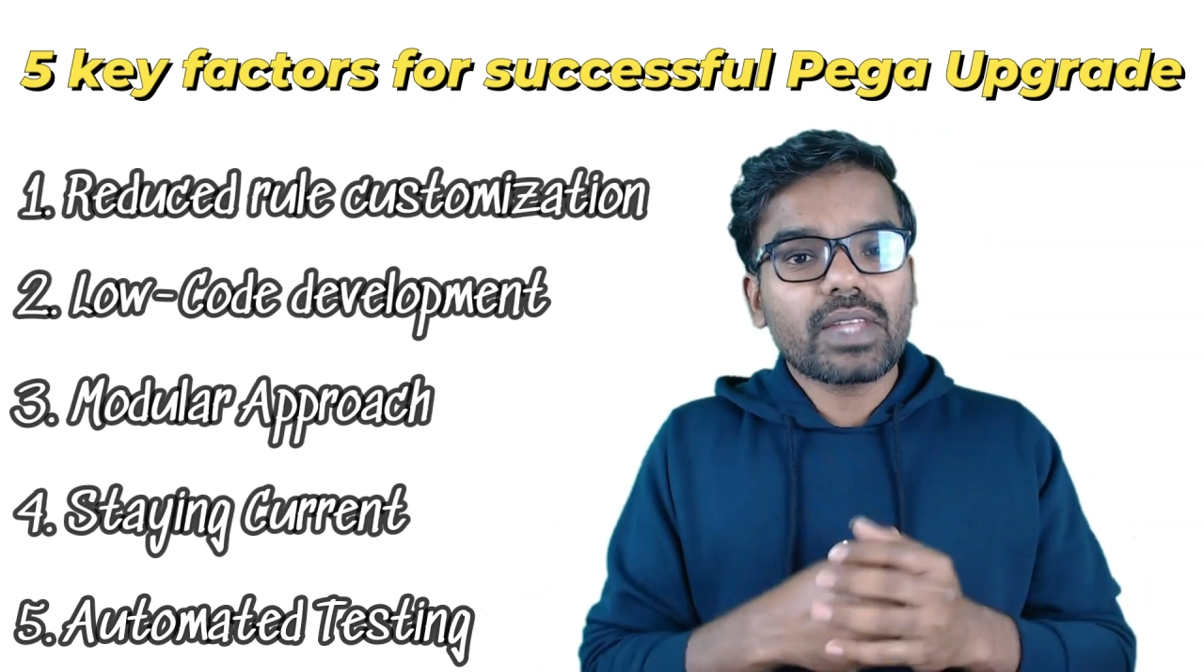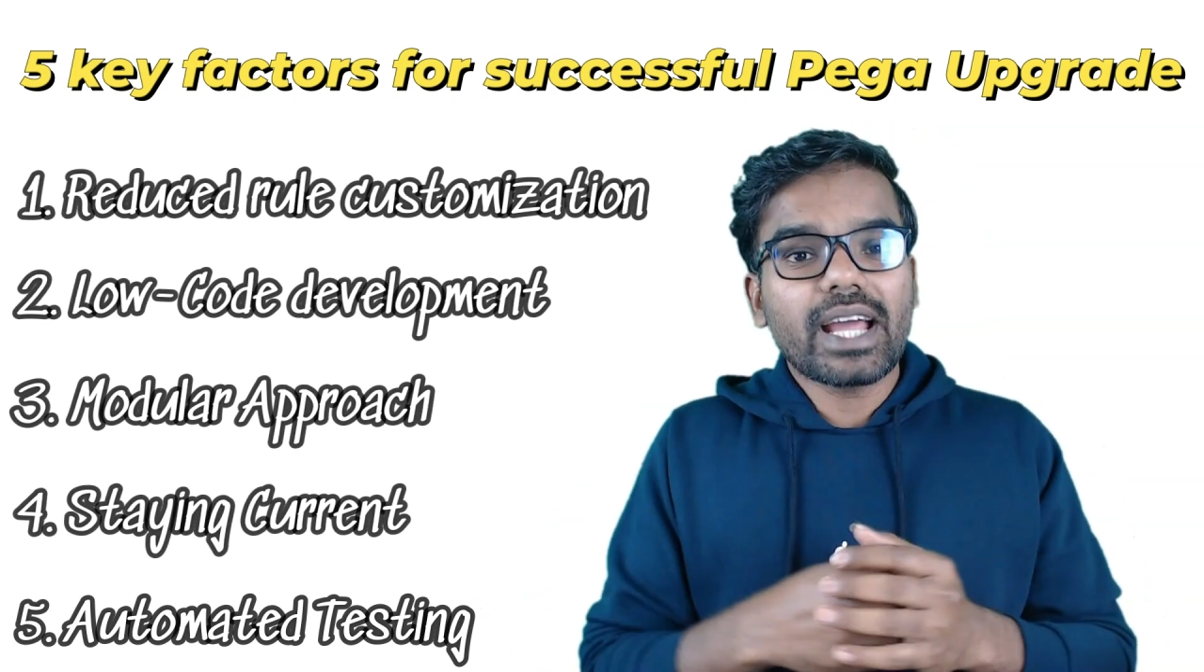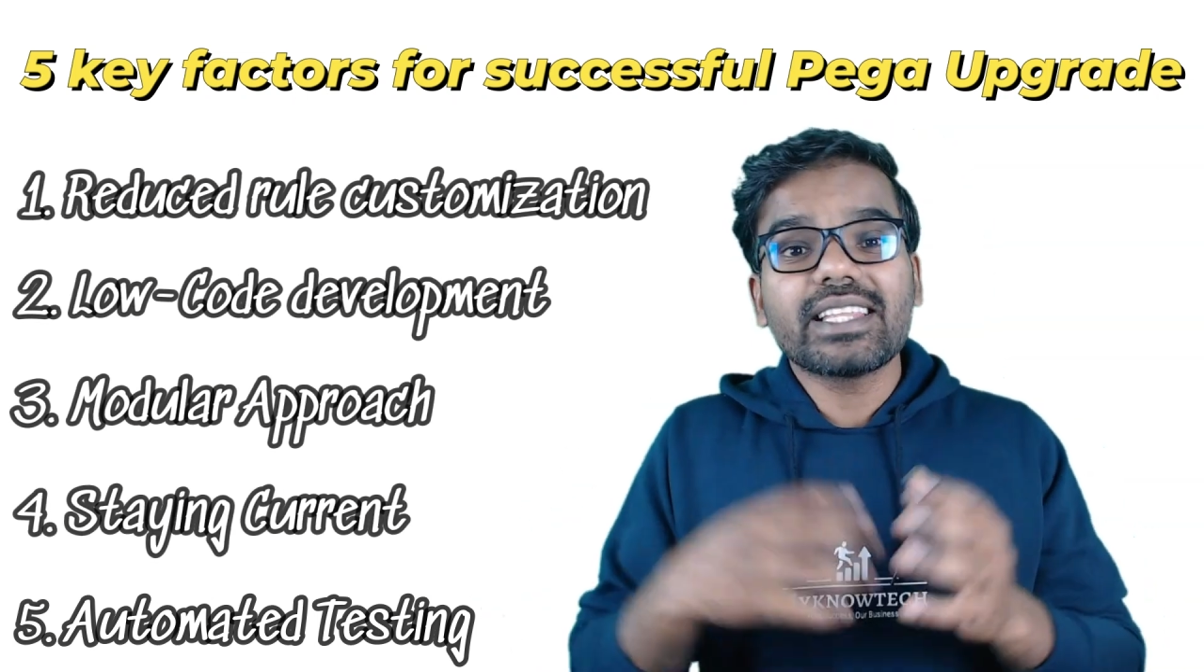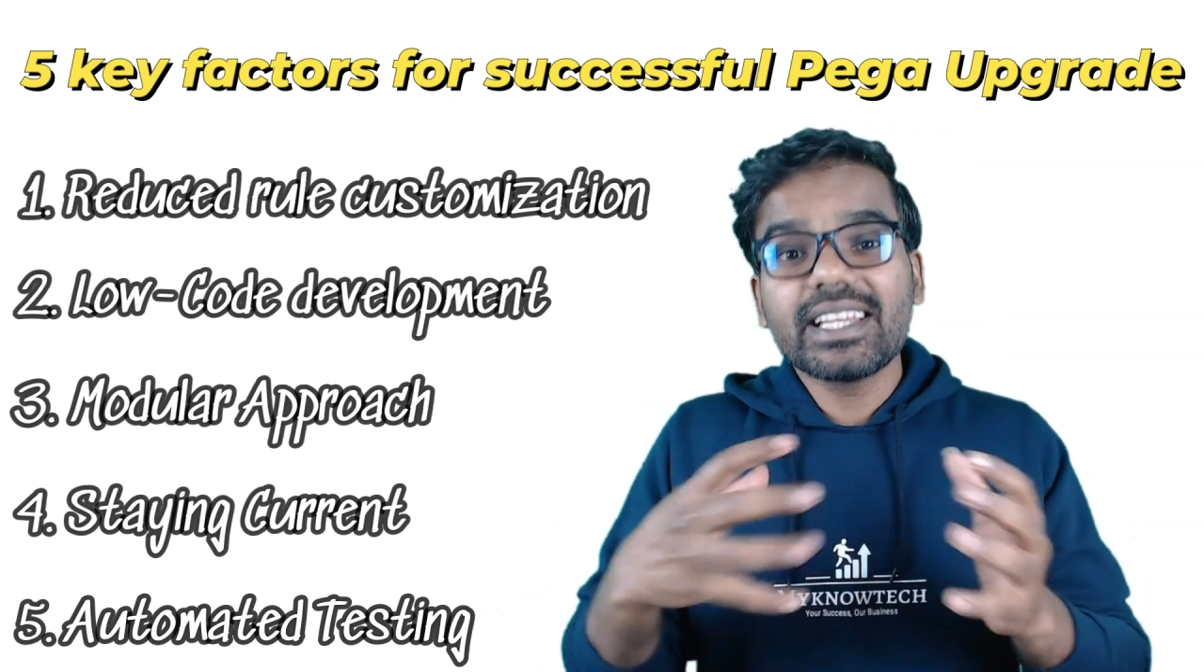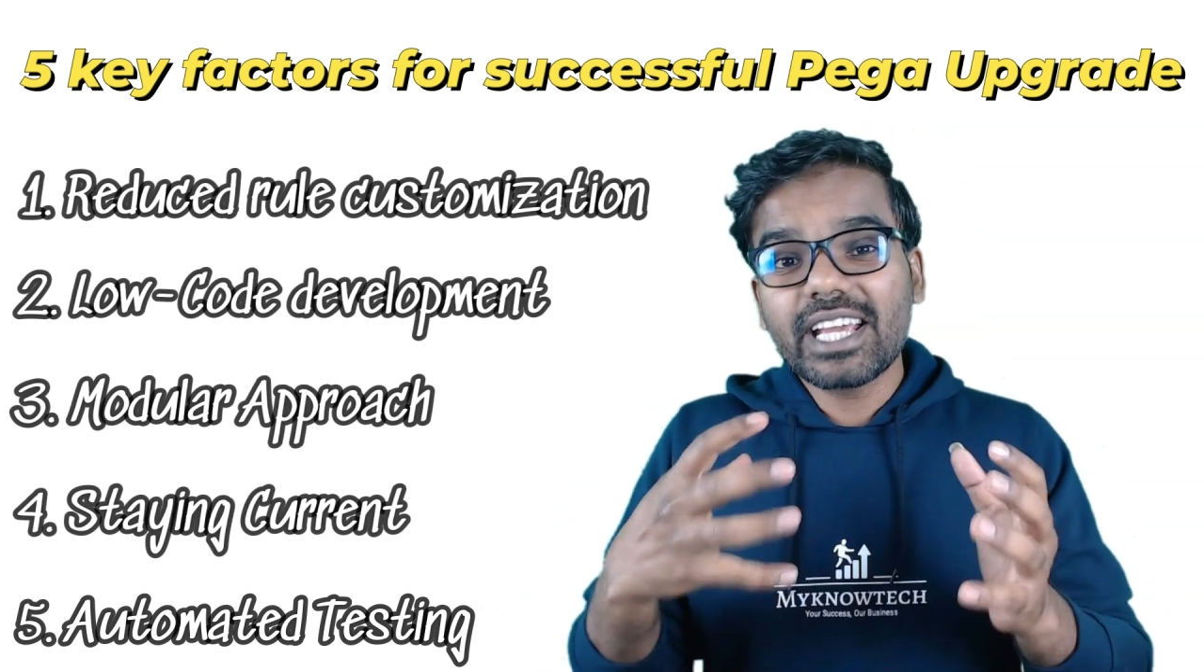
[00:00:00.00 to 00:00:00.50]

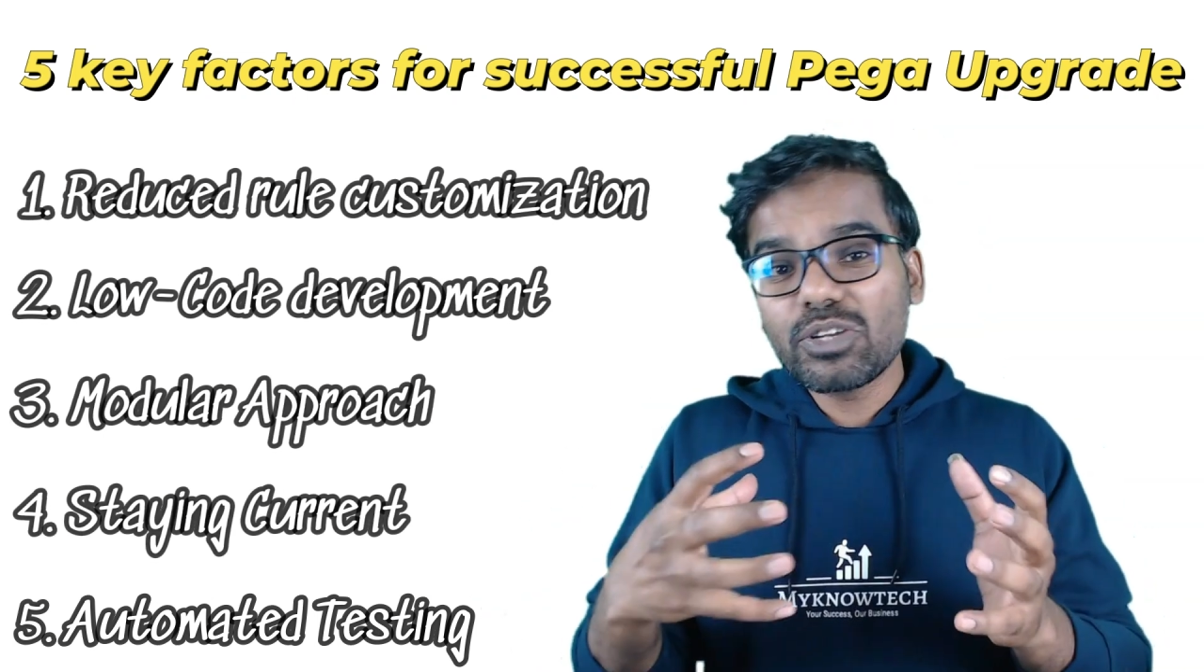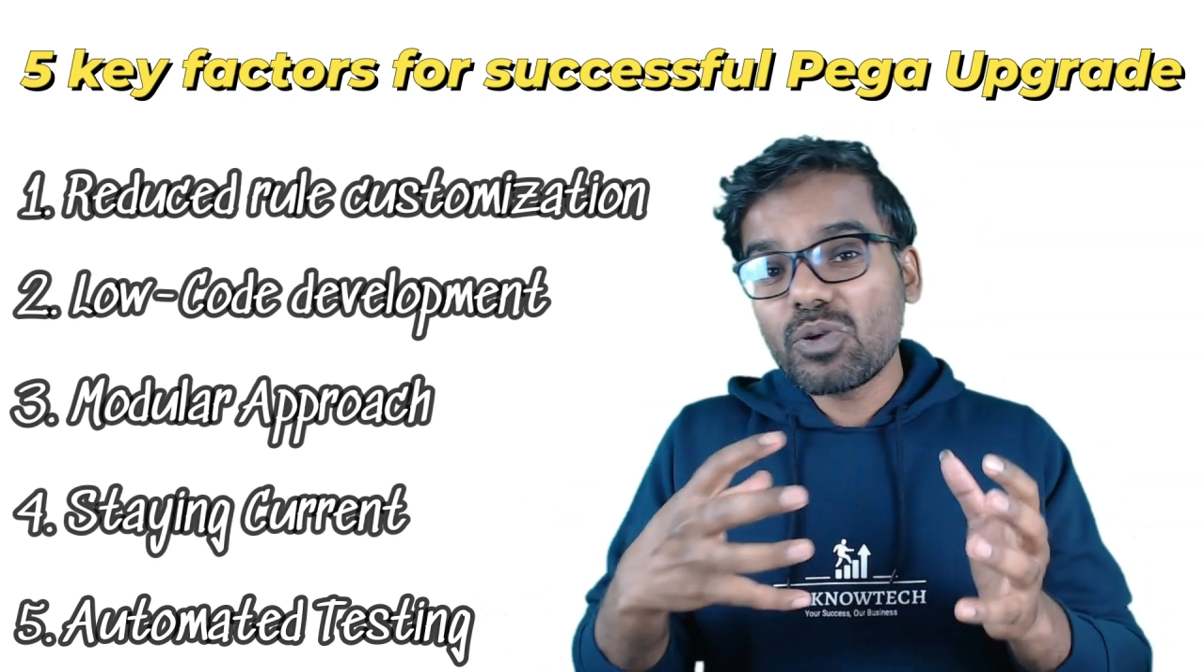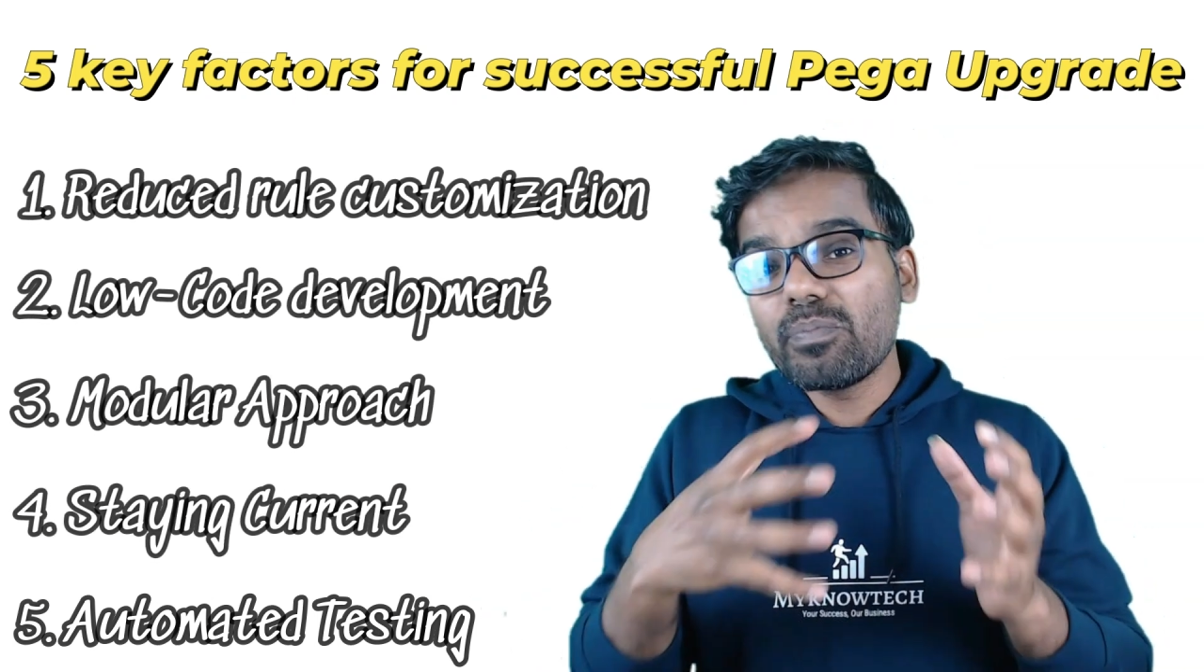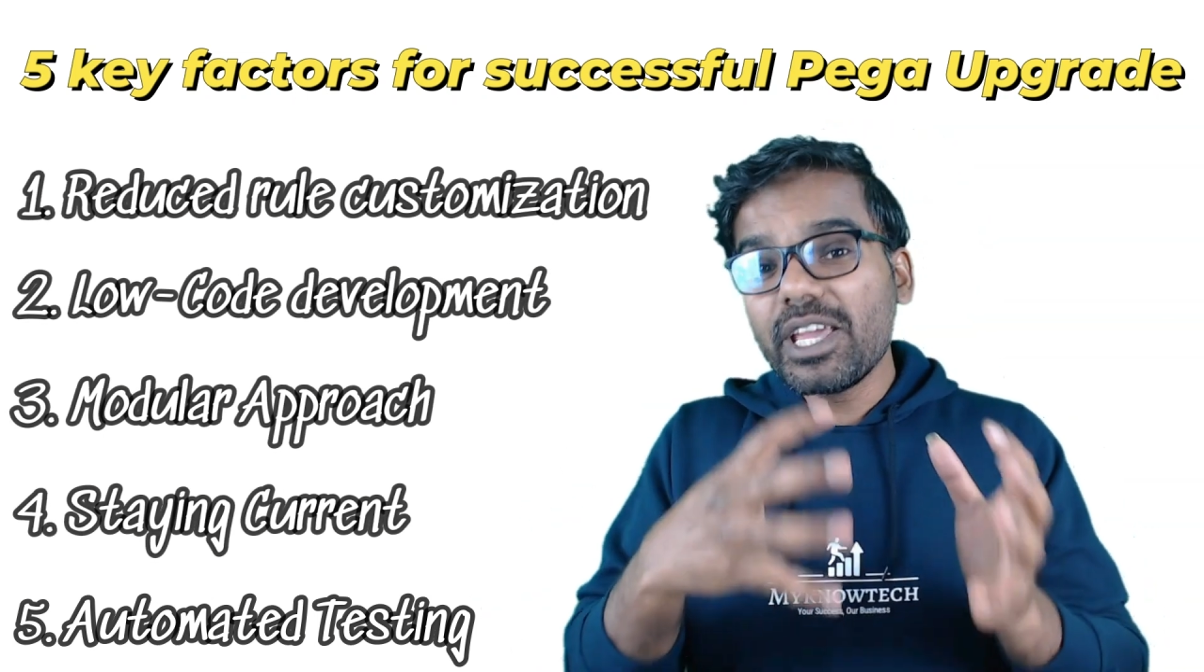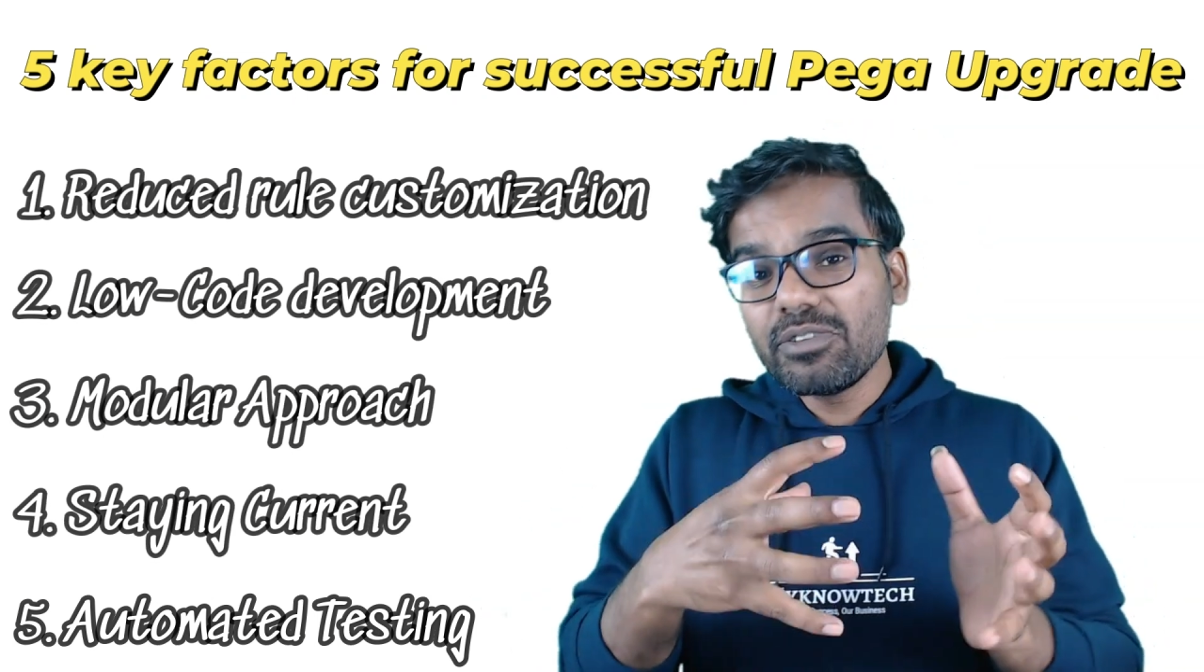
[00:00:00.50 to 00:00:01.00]
and then get your
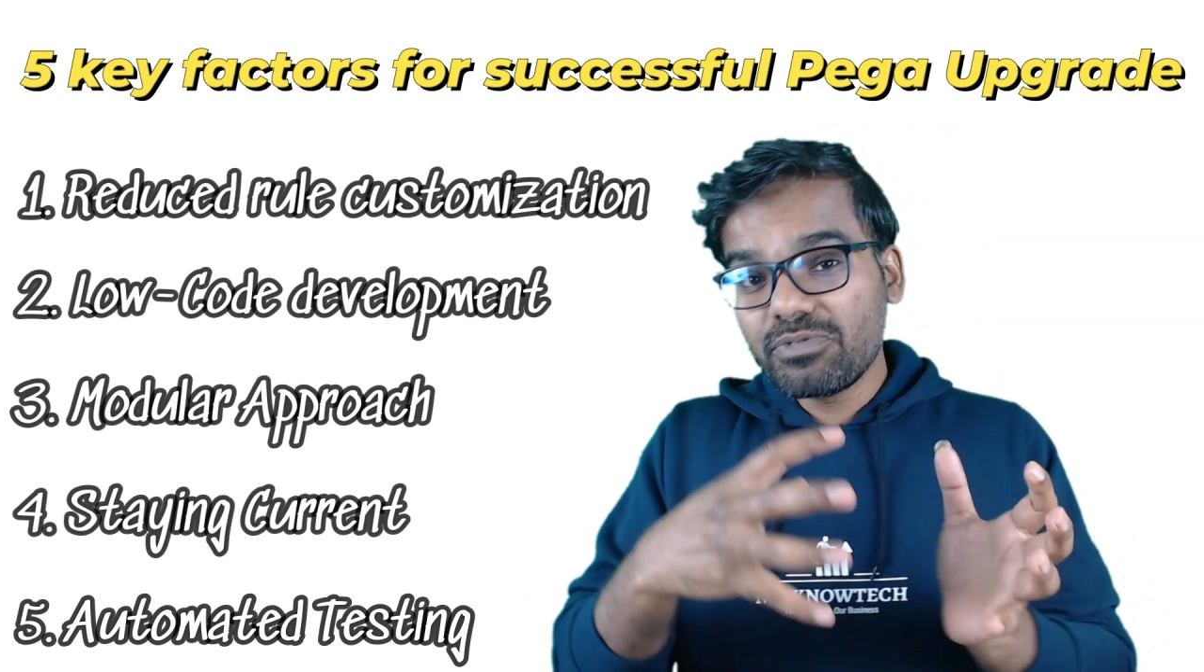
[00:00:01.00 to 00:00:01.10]
main